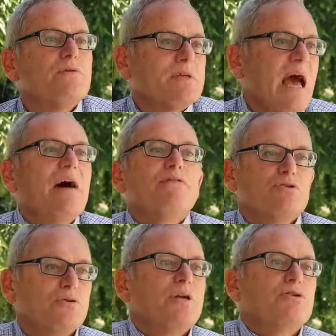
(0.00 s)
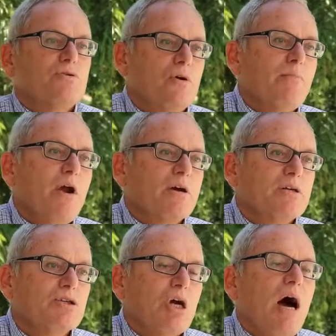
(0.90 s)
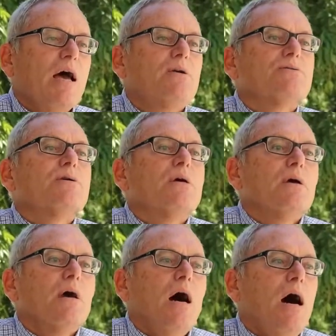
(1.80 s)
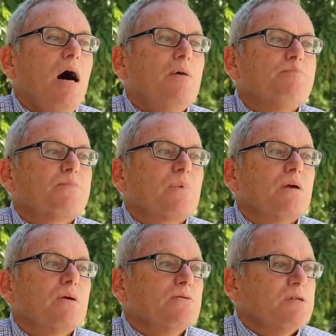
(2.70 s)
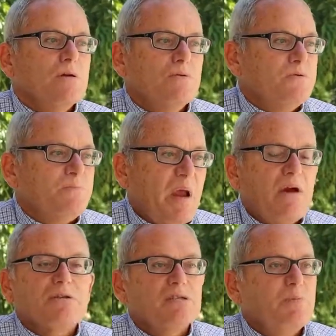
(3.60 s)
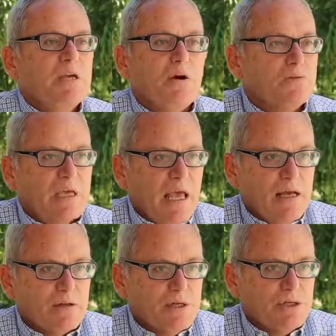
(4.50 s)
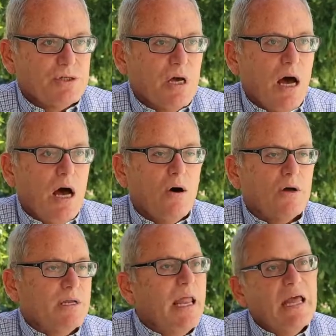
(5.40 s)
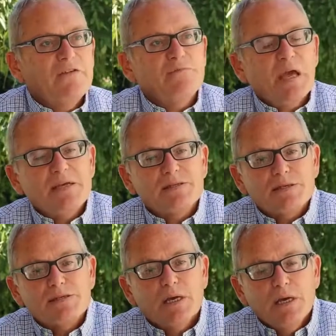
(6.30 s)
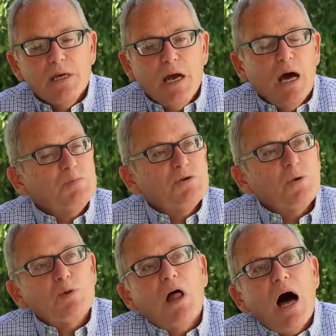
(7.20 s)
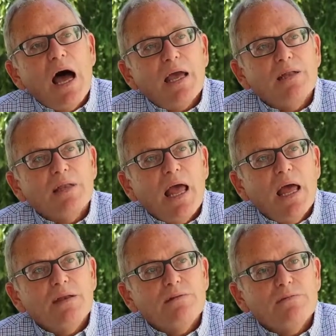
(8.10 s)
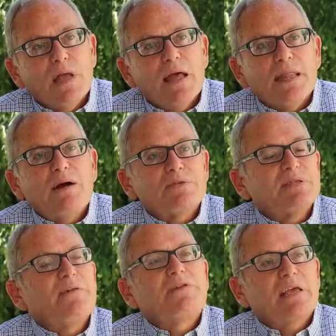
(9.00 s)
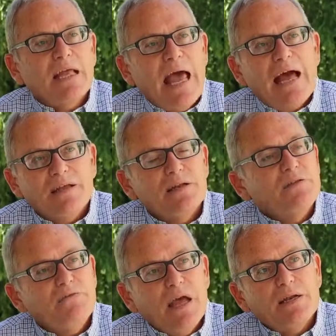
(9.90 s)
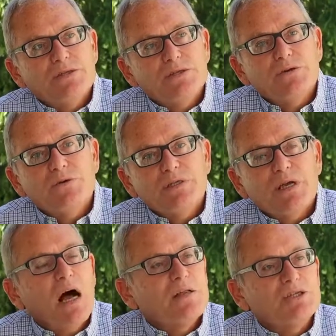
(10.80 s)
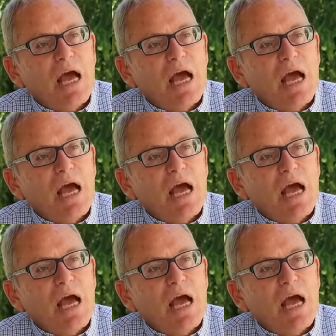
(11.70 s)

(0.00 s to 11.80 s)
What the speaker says: to have a traditional American child whose parents speak only English on a native basis to apply, and that was definitely an added advantage to his college